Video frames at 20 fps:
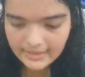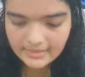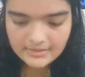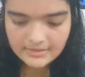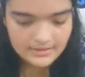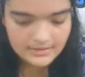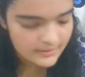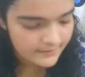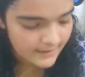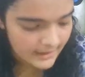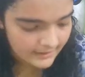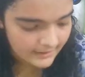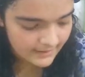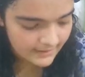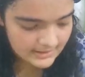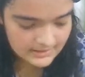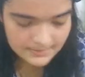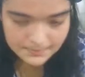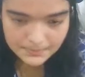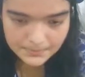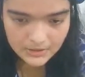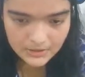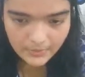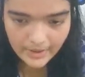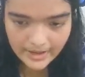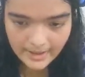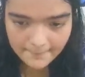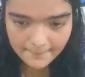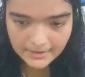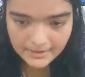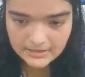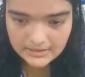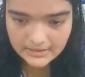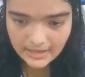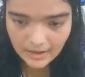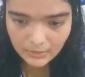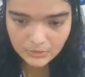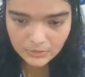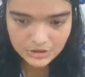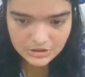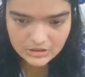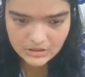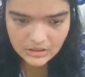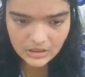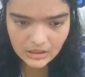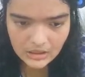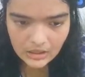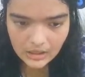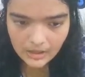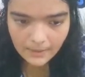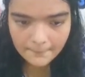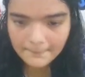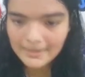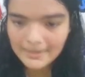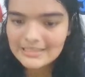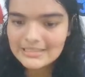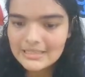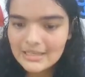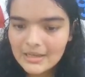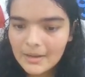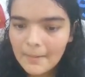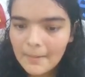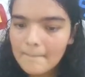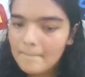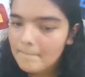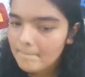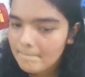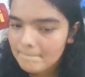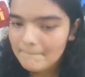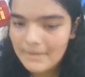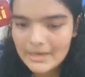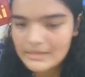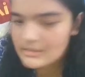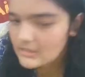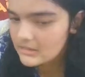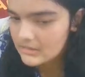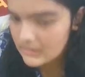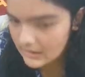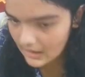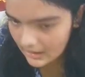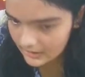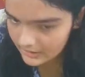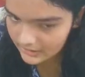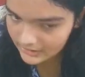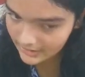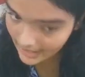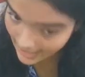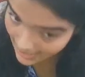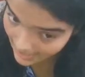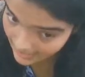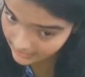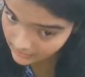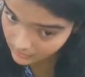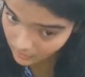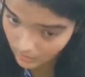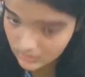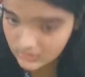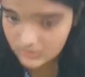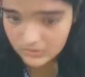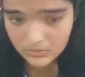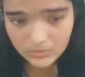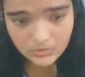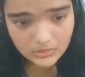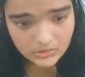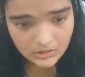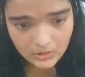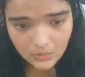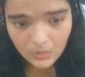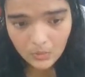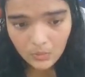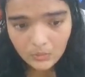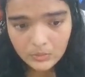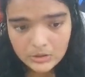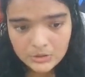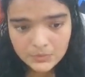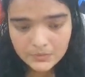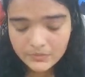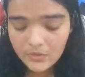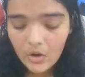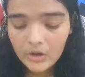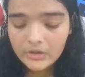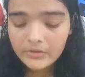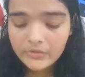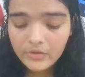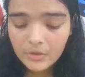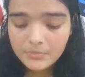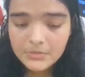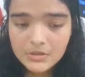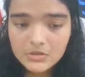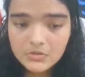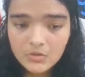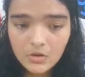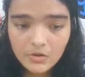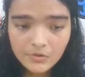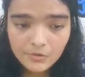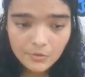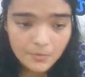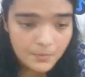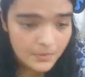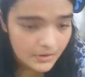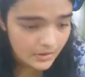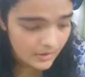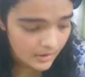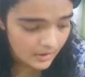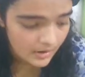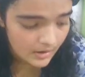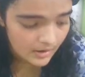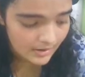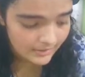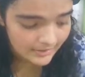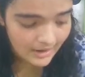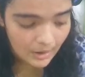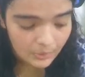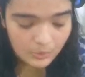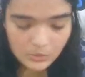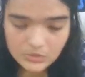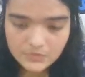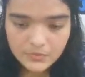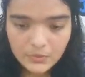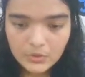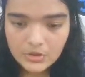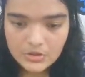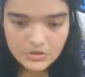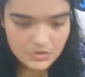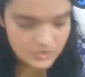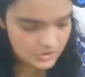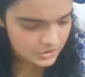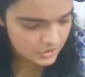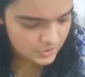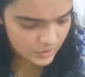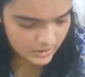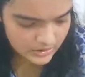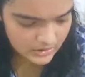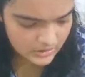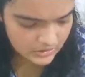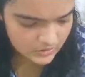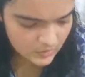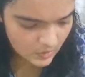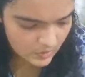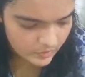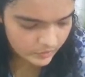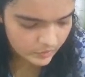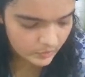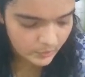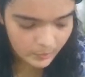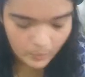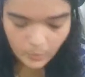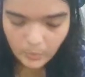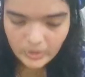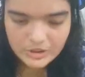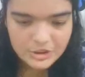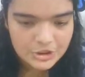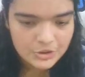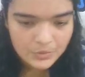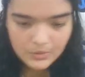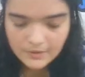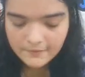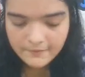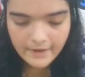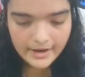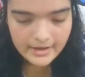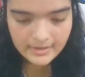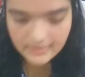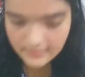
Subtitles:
this is a very simple UI up until now, just a basic base color and also the logo, which we've gotten from the Discord group downloads folder. So just join the Discord group, which you can find in the